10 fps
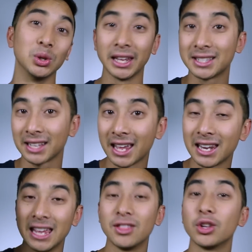Links again
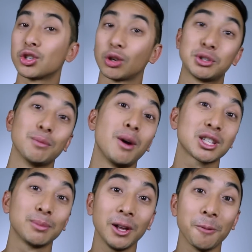in the description
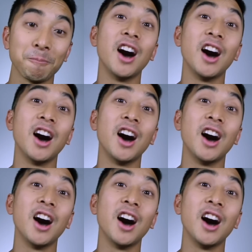box below.